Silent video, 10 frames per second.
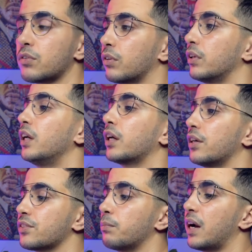on
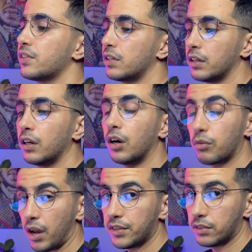customizing
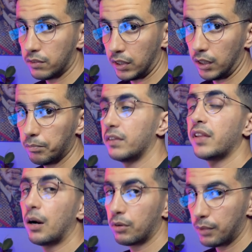Horizon team. And
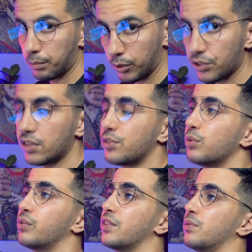that will be posted
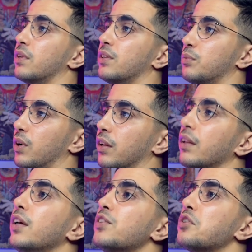soon as well.
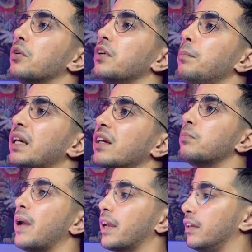So let me
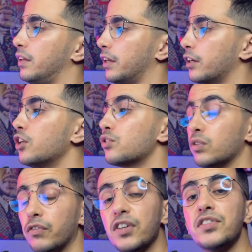back in here. So the
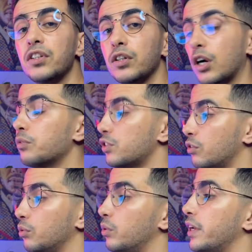first thing you're going to
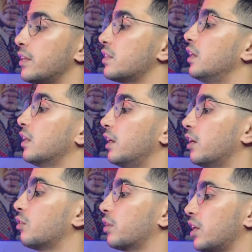do is
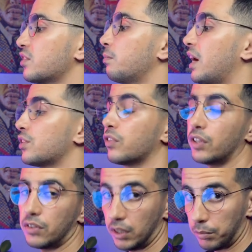click on customize for the
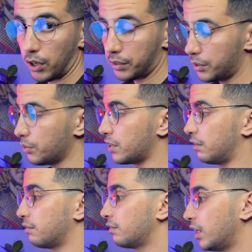team you are using.
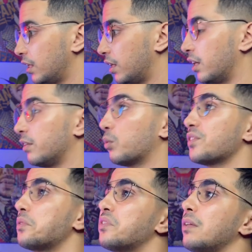And once
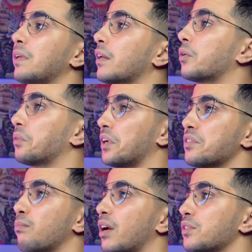you see me click on
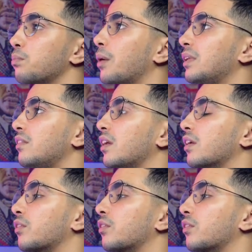customize, you might be thinking,